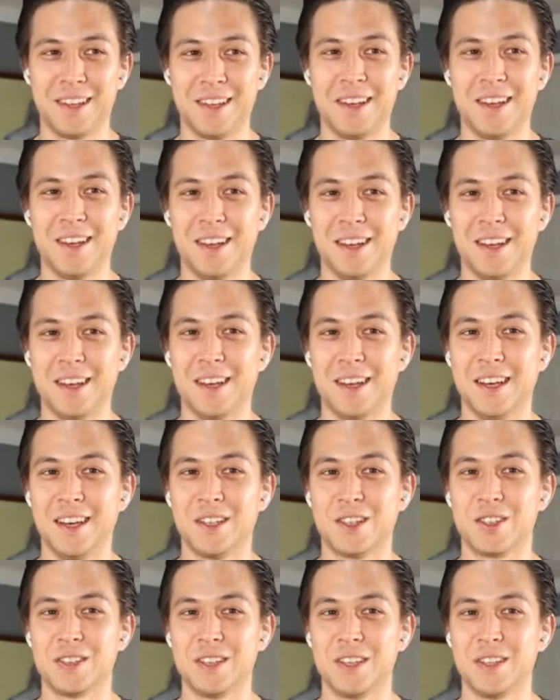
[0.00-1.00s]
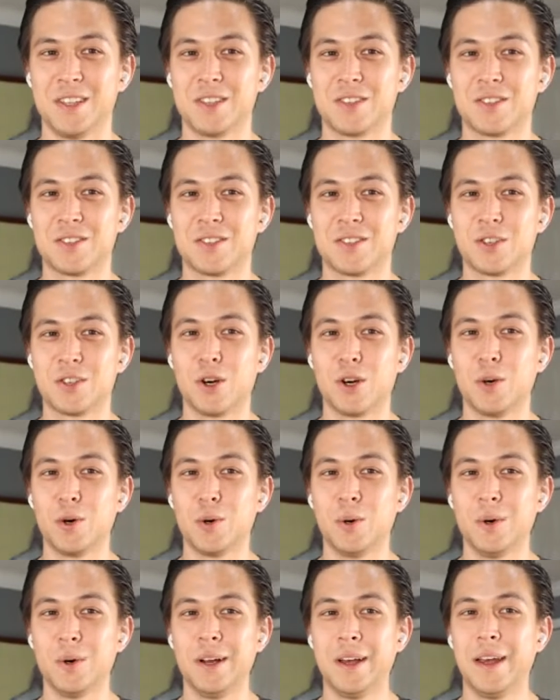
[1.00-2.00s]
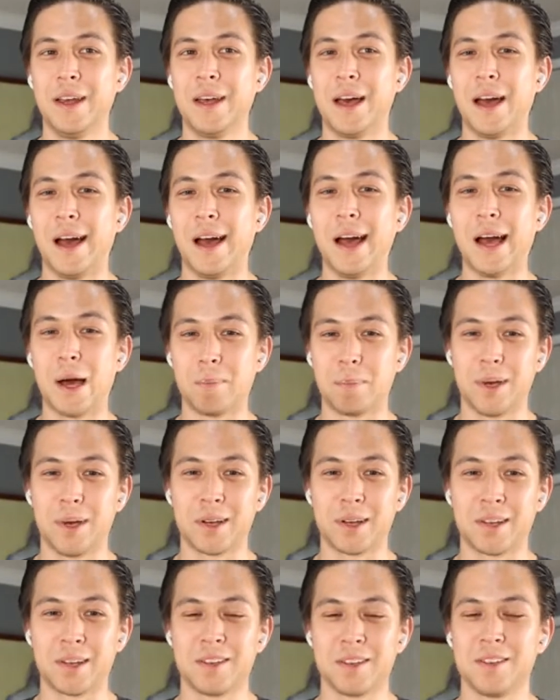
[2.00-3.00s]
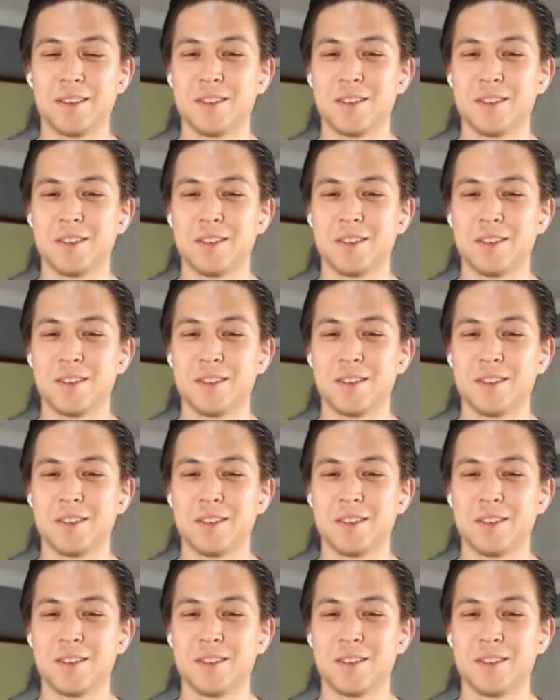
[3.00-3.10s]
it's so epic,